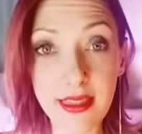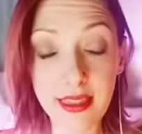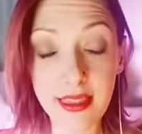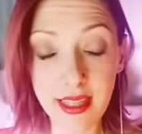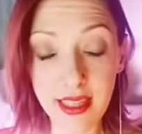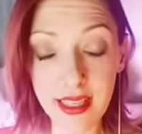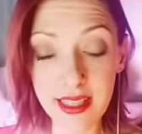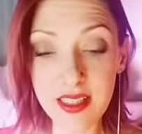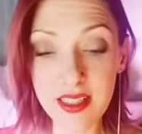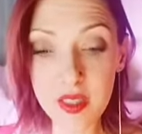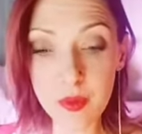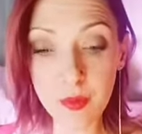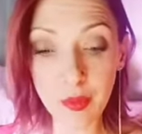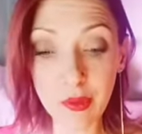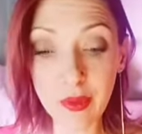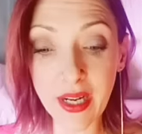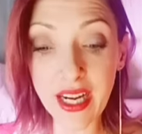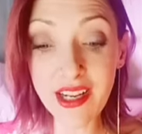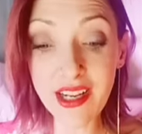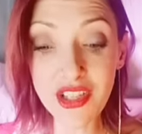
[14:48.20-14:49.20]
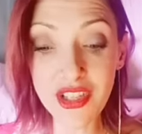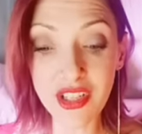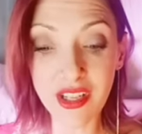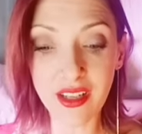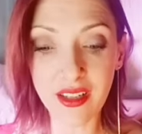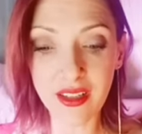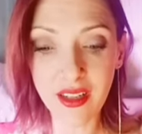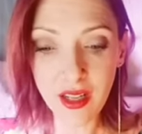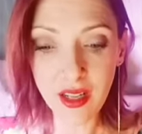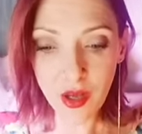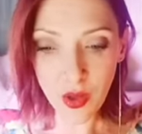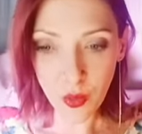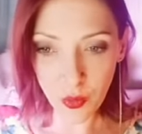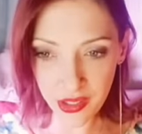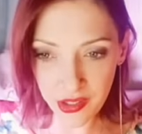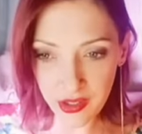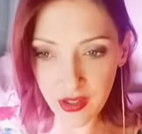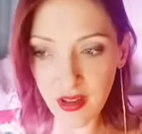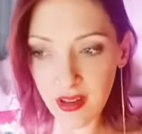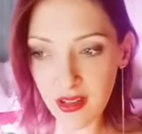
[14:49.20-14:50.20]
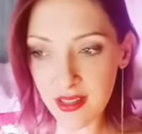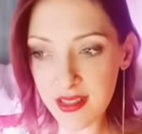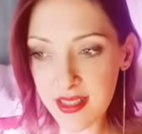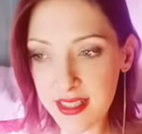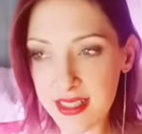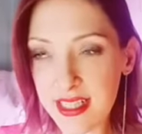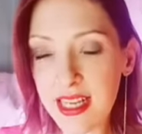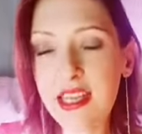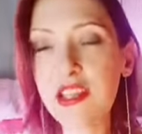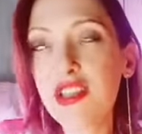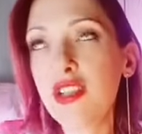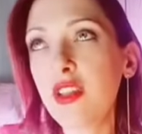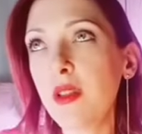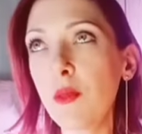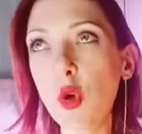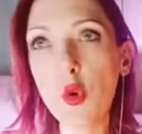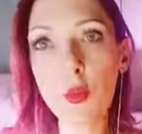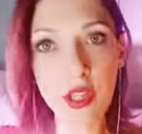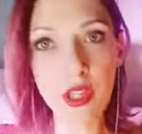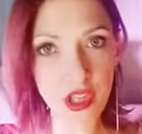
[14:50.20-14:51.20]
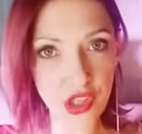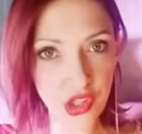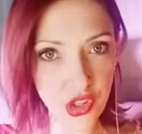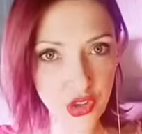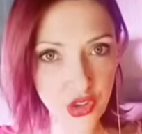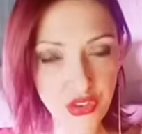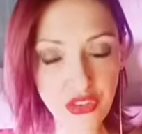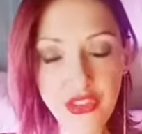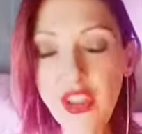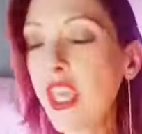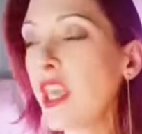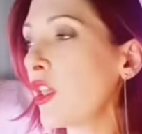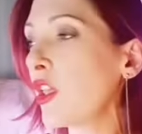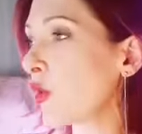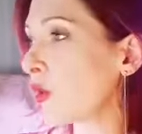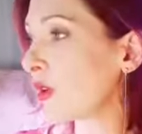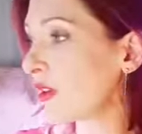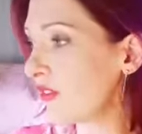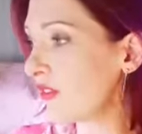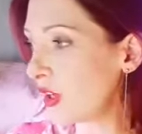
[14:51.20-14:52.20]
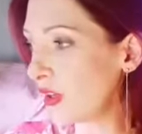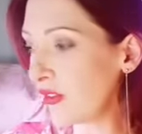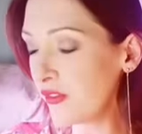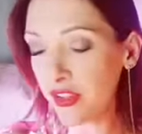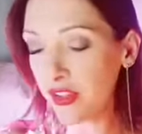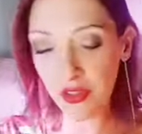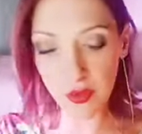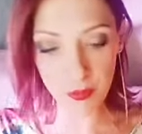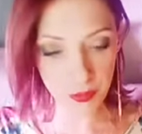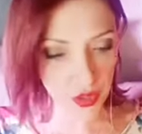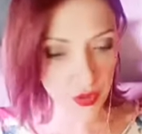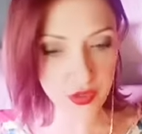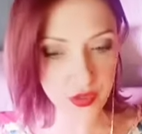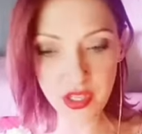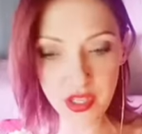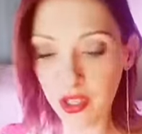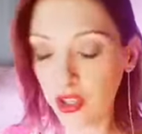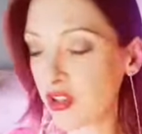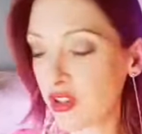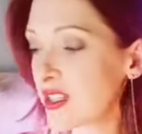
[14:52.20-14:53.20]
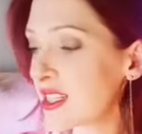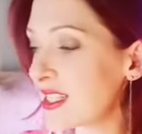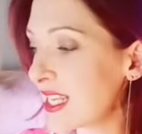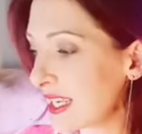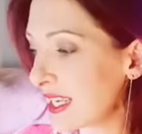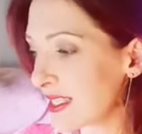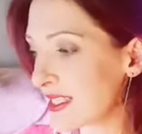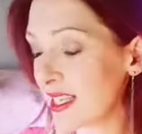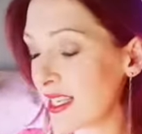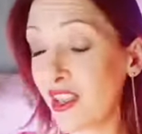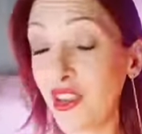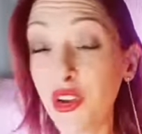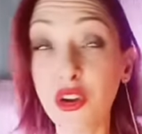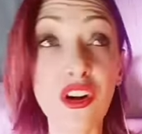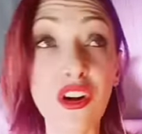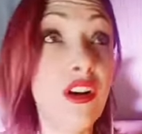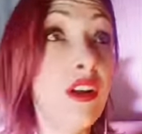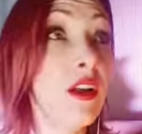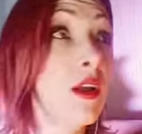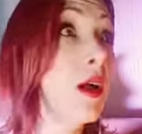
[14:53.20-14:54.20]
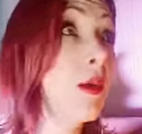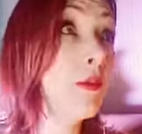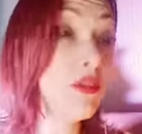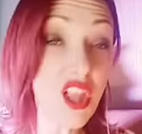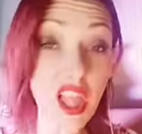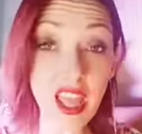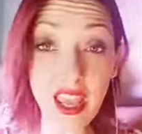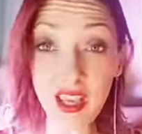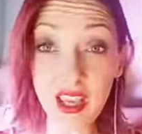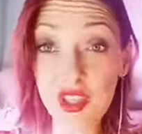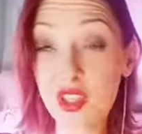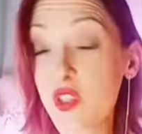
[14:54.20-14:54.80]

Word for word: the inspiration. When you're on stage in the moment and you're singing, you're involved in the music, you're dancing, you're playing a